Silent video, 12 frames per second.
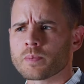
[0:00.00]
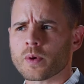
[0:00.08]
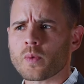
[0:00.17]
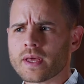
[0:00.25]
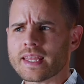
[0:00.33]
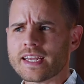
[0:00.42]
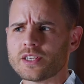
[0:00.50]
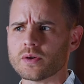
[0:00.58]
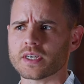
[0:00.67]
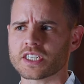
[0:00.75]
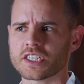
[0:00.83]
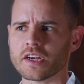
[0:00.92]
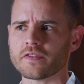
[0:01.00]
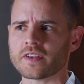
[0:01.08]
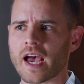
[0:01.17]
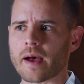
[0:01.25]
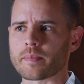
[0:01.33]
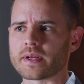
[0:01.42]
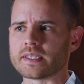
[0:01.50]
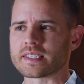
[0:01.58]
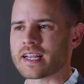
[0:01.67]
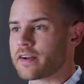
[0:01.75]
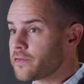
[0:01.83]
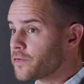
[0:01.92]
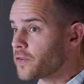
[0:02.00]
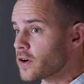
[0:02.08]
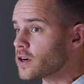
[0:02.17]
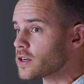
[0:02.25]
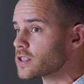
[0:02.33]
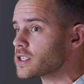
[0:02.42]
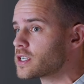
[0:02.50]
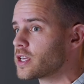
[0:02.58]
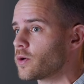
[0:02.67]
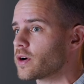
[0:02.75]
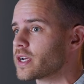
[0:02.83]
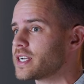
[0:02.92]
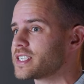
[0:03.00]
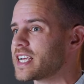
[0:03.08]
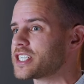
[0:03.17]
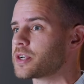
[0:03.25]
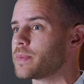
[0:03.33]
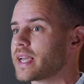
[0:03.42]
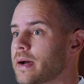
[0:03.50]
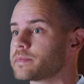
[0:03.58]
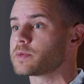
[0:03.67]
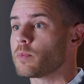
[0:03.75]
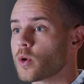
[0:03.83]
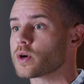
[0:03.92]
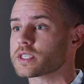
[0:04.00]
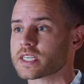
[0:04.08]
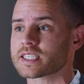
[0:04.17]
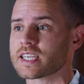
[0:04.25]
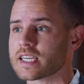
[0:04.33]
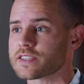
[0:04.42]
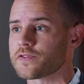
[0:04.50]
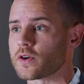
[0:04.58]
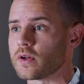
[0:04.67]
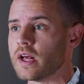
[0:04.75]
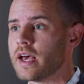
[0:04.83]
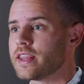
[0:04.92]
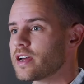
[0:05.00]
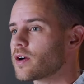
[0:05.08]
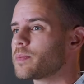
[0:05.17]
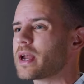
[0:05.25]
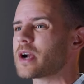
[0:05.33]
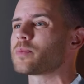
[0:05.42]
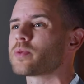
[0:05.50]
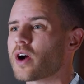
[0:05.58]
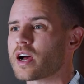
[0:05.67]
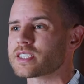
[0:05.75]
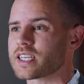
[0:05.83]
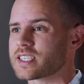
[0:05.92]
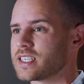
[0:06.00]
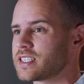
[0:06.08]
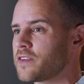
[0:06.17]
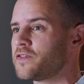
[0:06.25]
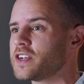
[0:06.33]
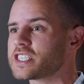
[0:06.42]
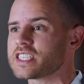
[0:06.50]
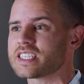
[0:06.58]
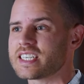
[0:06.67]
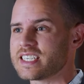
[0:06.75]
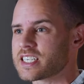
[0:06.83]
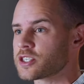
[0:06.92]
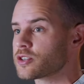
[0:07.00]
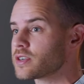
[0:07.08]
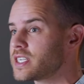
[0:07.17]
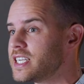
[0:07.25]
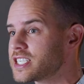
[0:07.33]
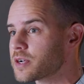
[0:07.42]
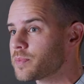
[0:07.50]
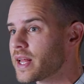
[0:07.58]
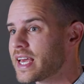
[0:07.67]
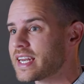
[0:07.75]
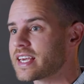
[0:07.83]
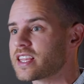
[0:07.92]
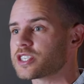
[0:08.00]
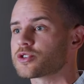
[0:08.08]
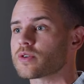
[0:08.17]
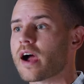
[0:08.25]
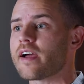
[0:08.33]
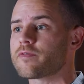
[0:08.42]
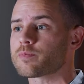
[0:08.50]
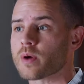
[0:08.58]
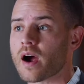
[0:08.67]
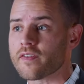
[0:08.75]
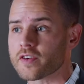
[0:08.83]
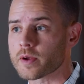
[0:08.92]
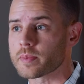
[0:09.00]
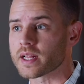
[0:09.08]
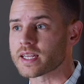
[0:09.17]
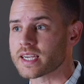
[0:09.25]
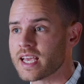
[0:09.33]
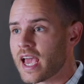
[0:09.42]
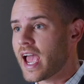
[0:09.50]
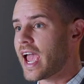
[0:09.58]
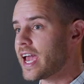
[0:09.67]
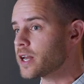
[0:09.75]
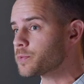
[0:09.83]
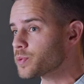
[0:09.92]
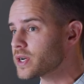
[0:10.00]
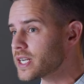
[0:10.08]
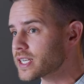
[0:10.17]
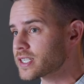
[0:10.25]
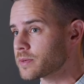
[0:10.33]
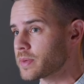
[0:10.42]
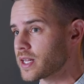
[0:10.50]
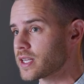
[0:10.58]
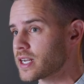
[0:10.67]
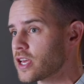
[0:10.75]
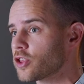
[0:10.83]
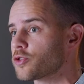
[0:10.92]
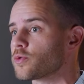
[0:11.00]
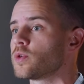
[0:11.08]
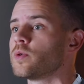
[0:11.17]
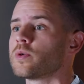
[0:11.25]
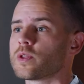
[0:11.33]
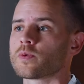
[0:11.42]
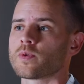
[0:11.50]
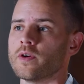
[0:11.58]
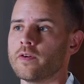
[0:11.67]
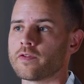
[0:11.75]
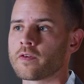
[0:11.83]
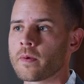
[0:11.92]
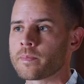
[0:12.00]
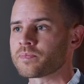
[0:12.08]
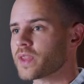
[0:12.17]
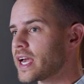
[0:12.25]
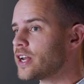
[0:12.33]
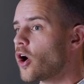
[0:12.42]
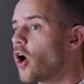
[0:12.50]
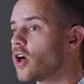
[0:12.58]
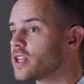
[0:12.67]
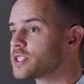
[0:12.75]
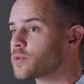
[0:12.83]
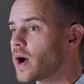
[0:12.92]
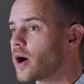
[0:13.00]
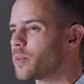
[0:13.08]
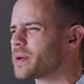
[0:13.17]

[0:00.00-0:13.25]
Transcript: But when they do, a shift happens, and at first, the organization becomes more successful. There are better processes, efficiencies, and strategic planning that drive profitability and predictability through the roof and all is well.